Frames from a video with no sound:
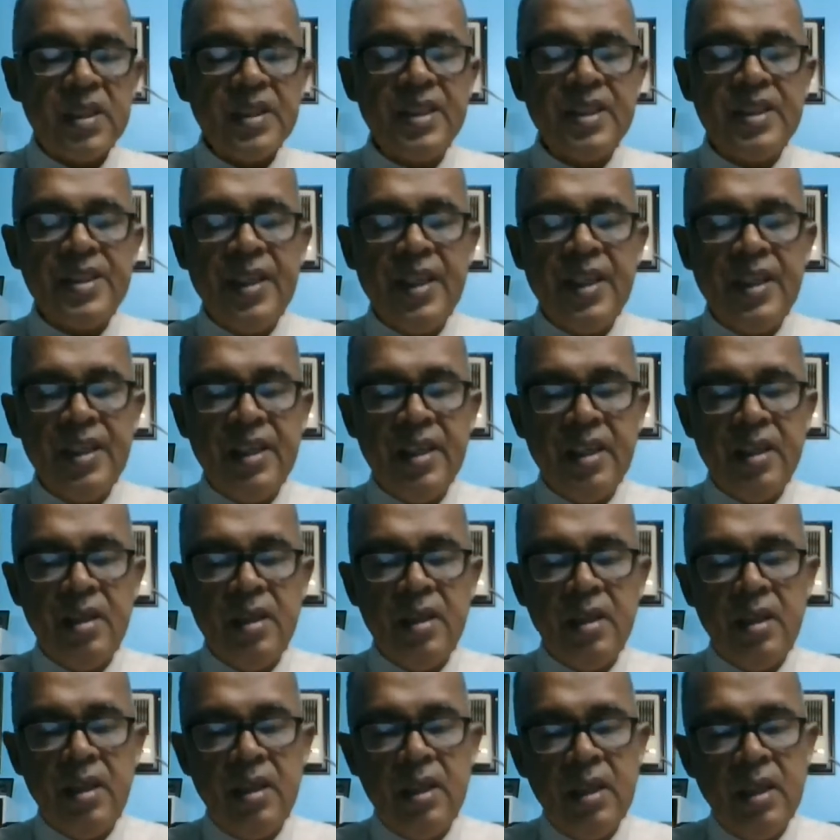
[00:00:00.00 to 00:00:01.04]
standard.
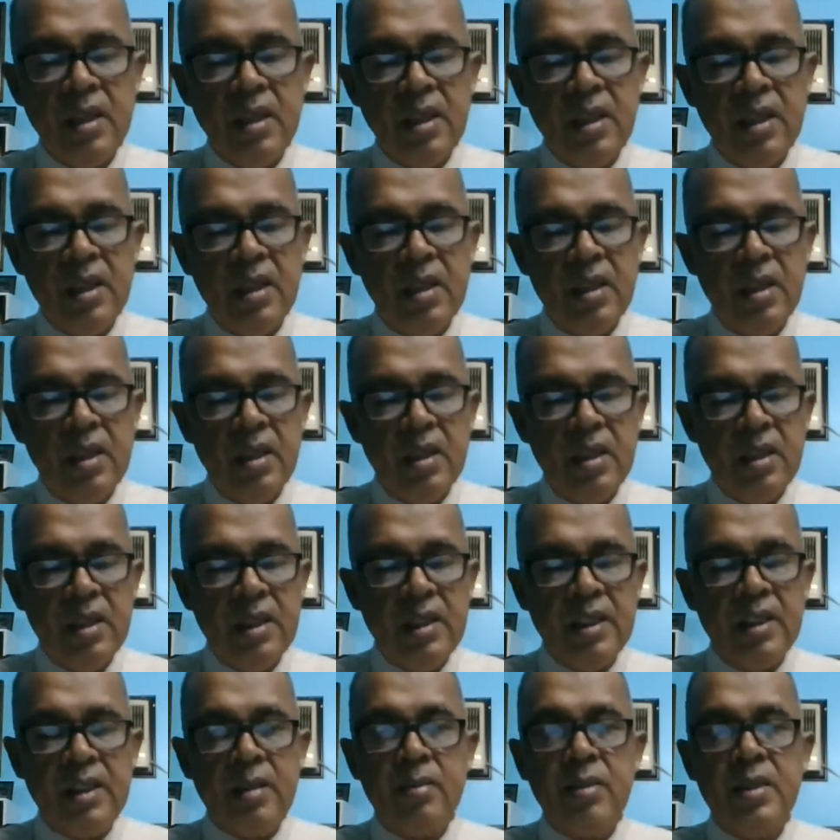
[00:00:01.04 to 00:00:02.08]

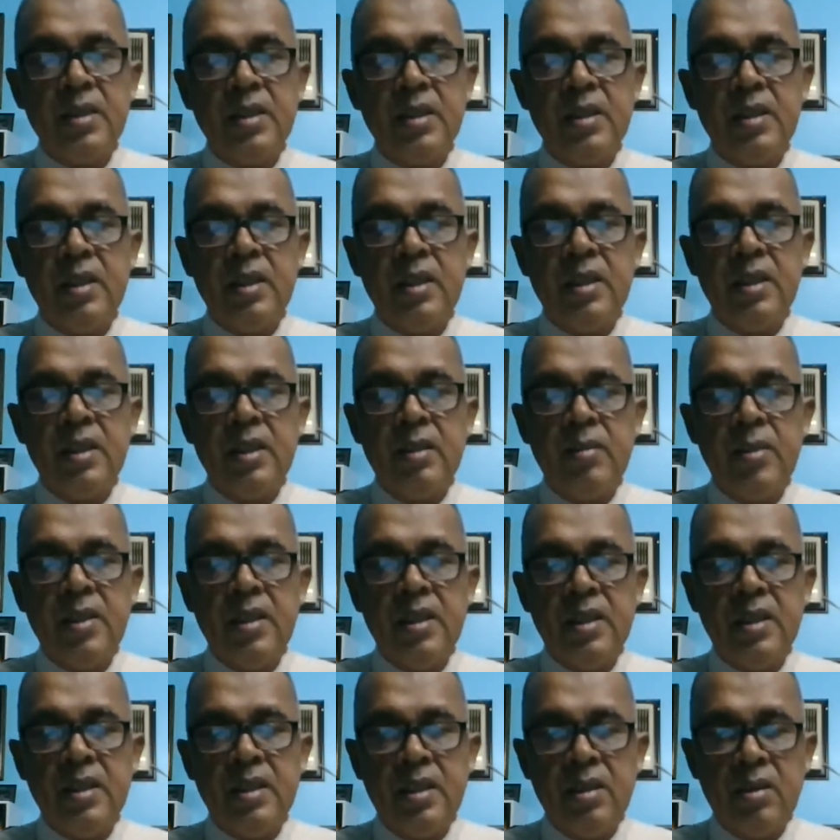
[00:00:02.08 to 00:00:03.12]

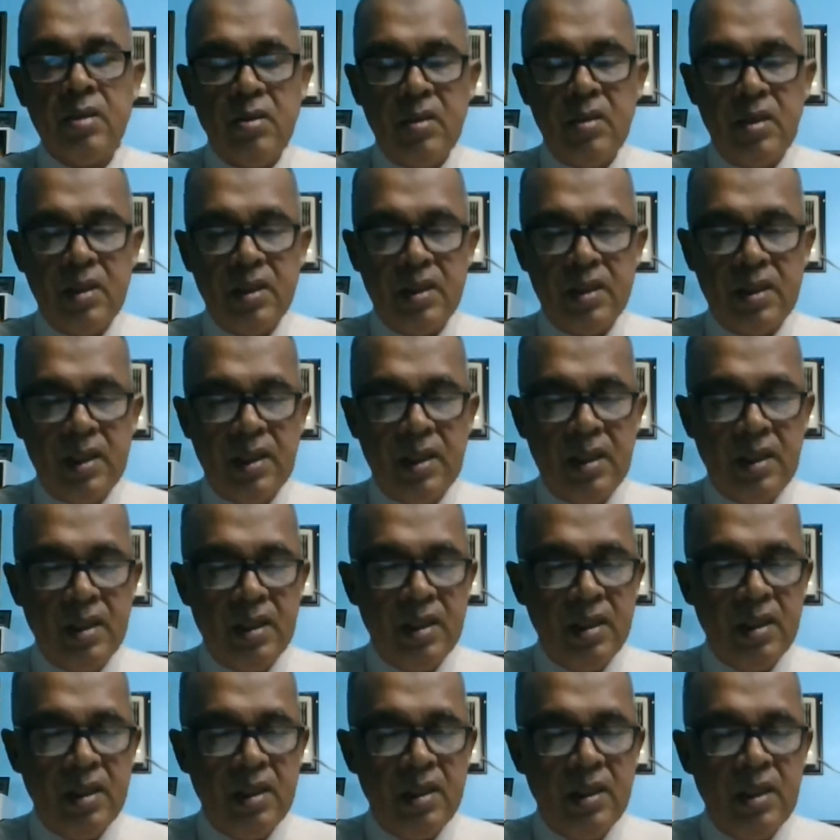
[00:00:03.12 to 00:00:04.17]
Interpretation to the
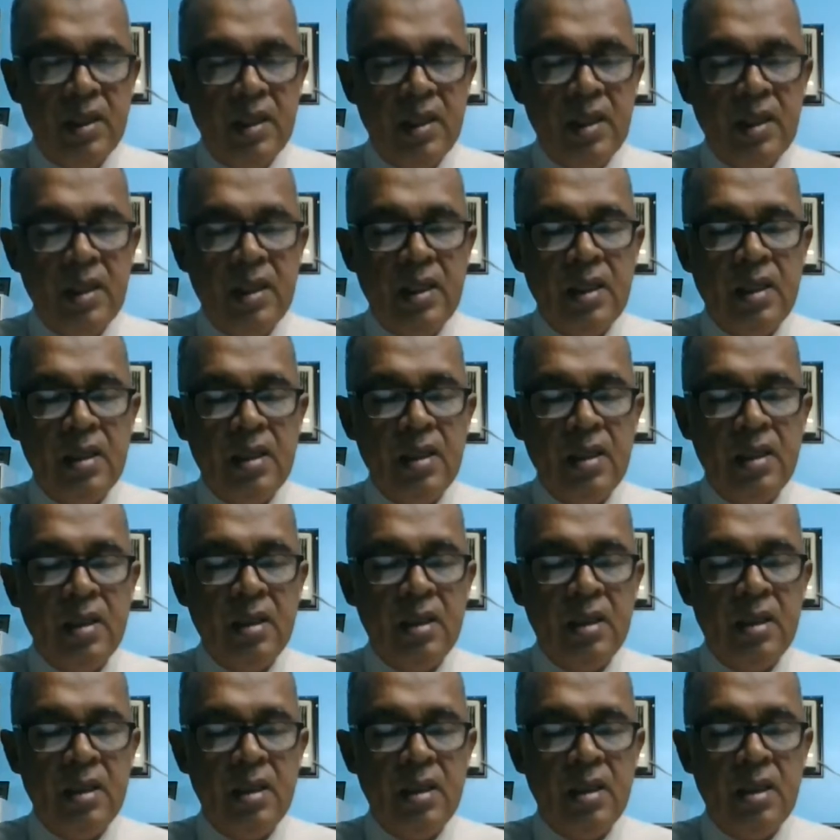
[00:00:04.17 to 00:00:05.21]
standard. Then
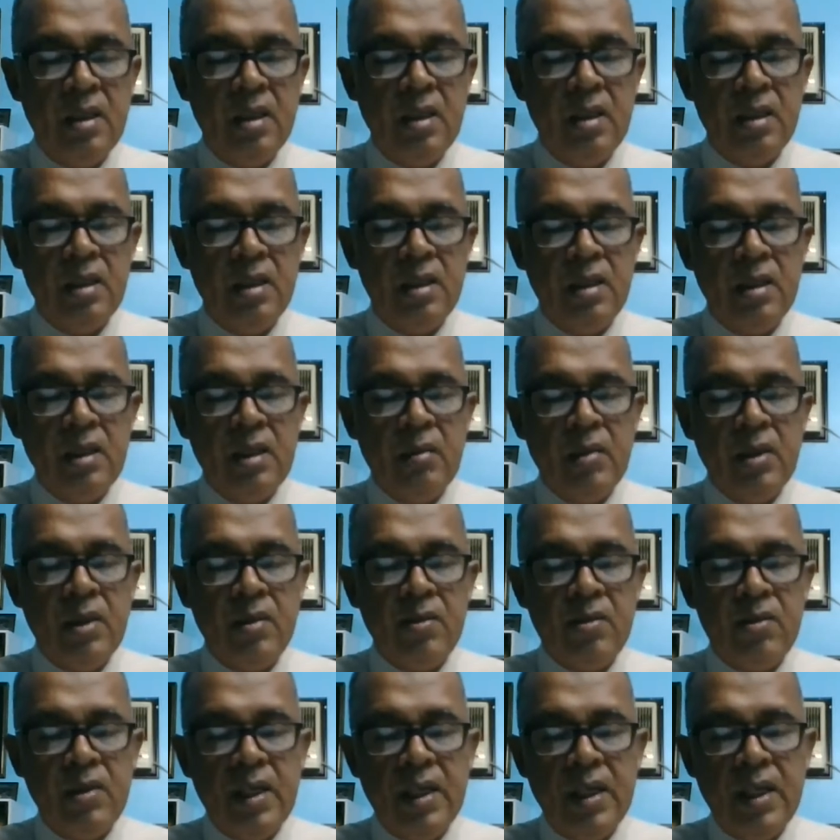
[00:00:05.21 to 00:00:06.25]
number
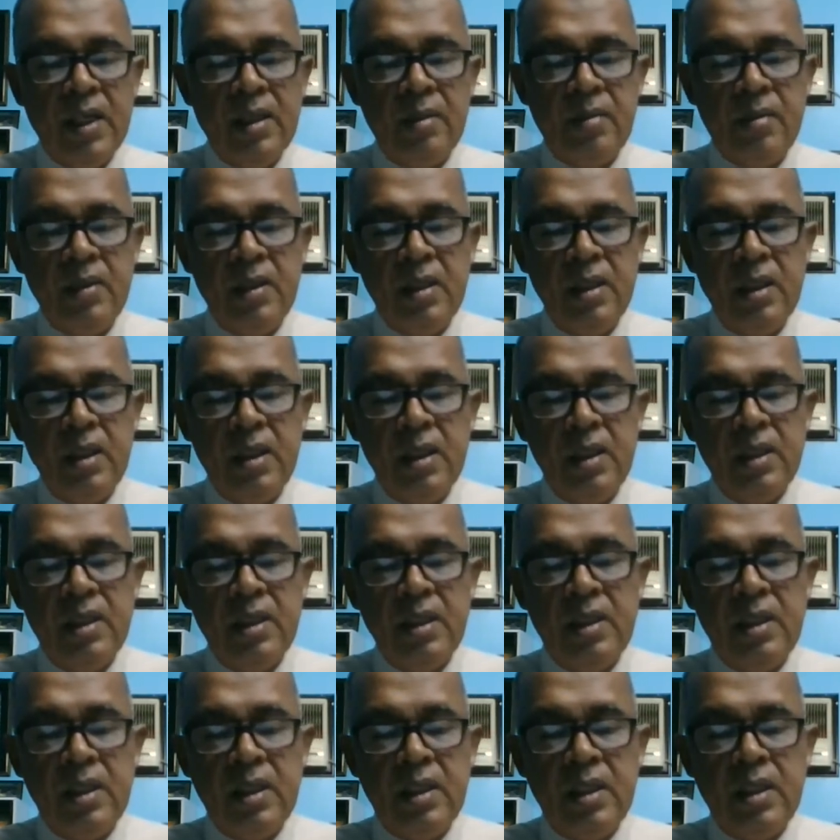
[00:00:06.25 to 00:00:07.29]
5,
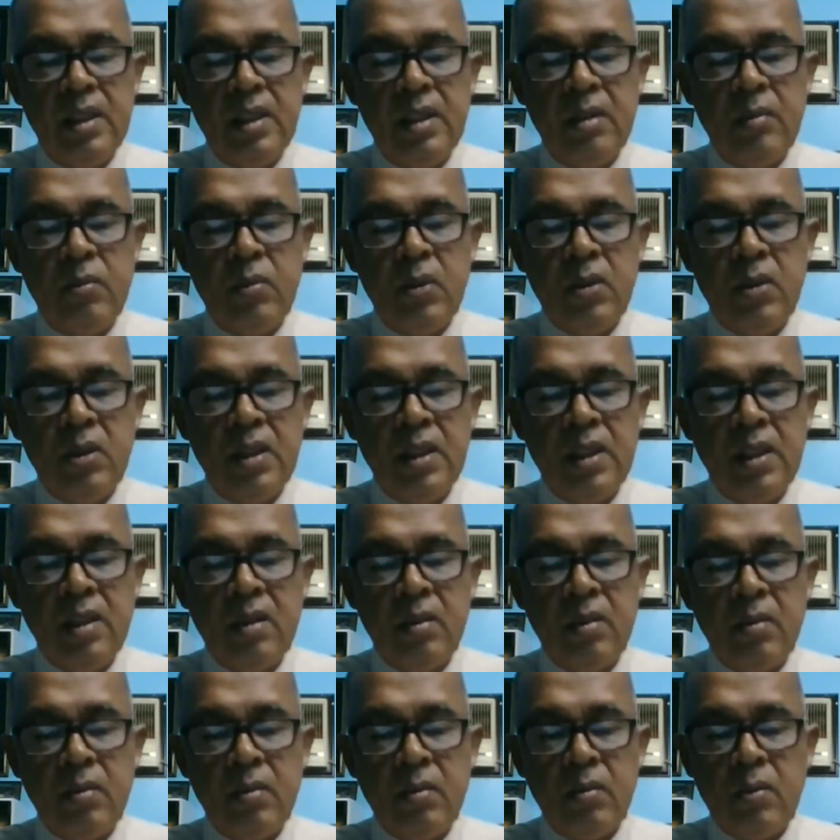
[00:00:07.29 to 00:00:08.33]
the
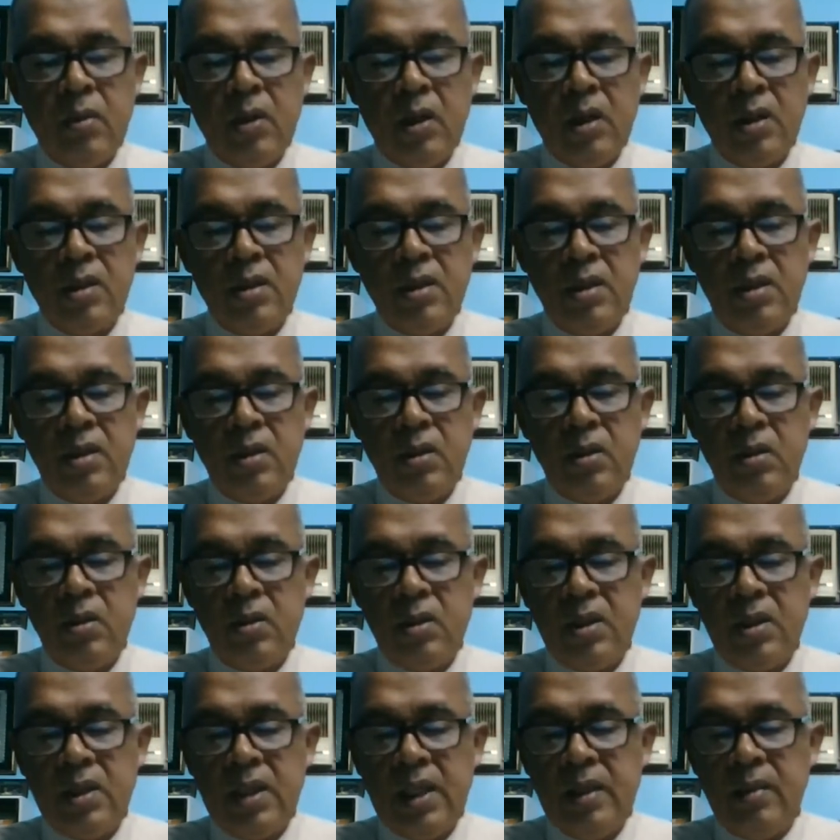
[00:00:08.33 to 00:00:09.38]
reporting procedure
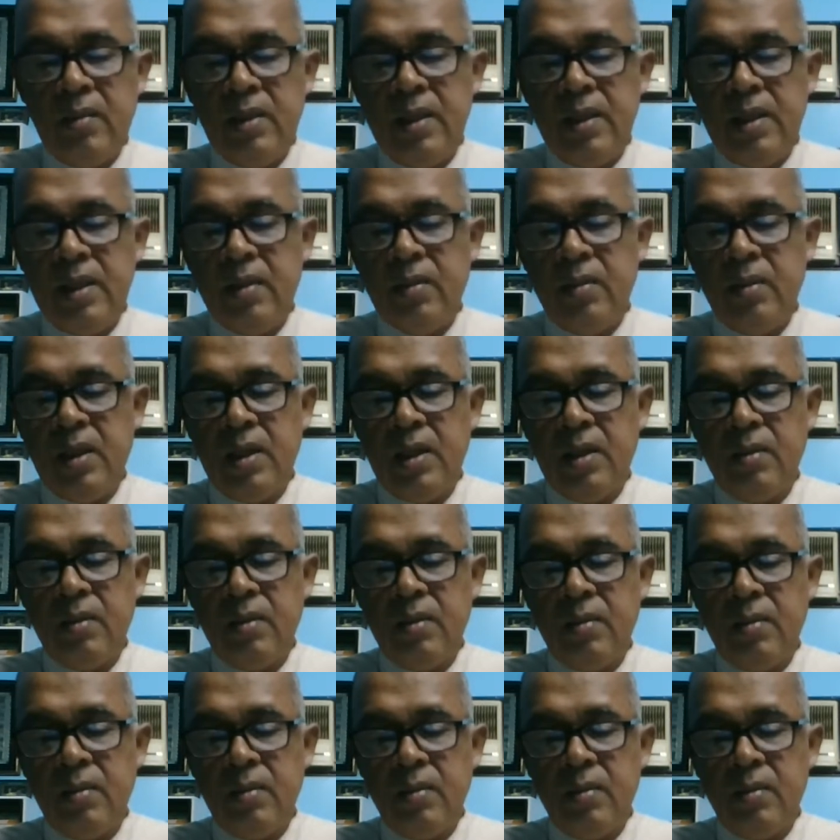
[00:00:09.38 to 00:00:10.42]
shall be developed